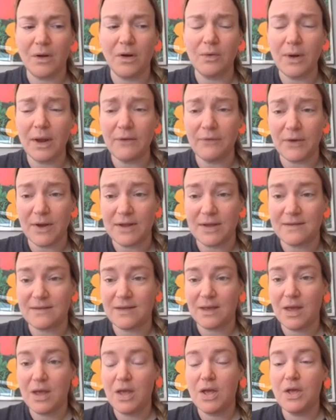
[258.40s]
All right,
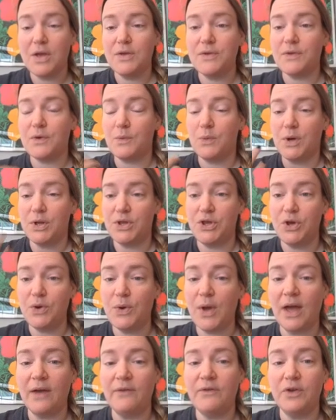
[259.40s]
friends. So once
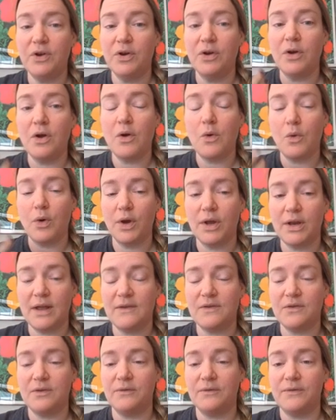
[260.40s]
you have your
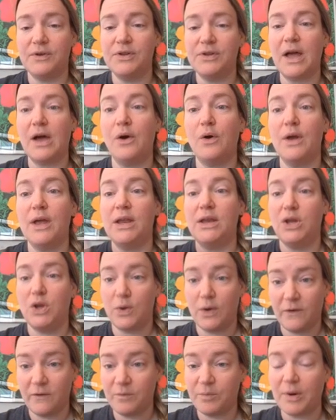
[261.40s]
organizer filled out and
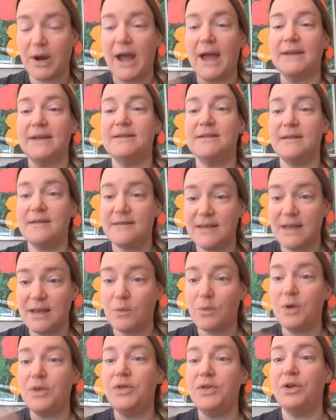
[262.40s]
you have practiced
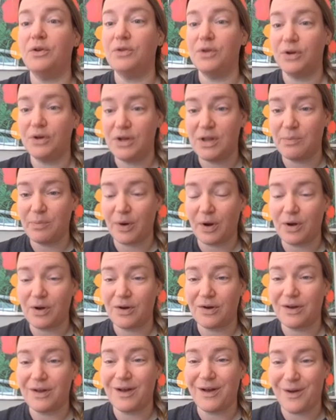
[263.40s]
it with your learning
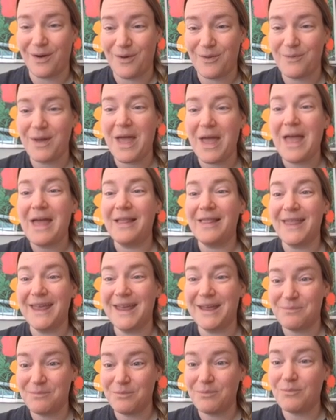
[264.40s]
partner at home,
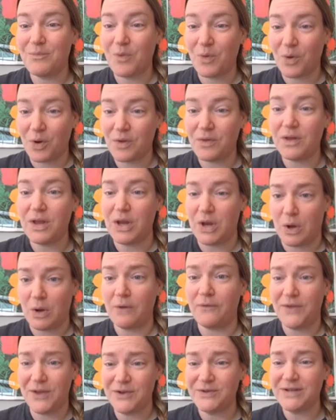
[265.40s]
like more,
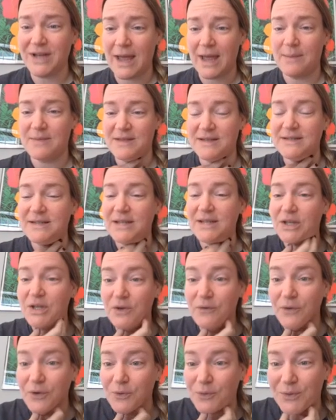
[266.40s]
a few times until
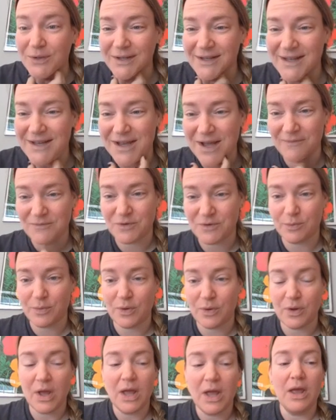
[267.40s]
you feel really
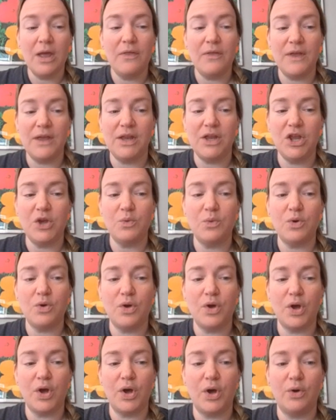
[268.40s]
comfortable, then you
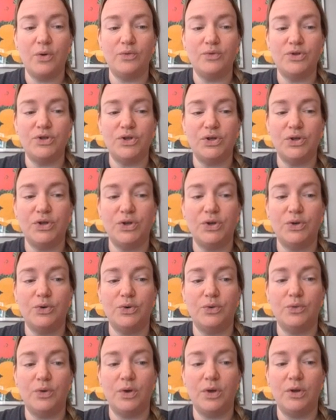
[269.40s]
will go
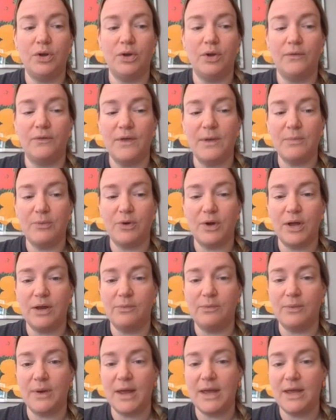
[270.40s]
to your
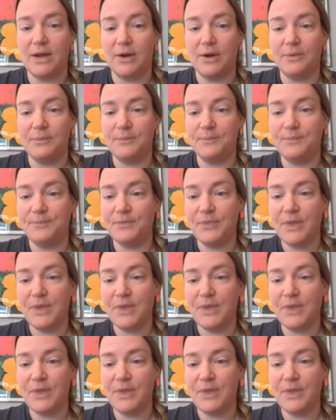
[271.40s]
Flipgrid right here.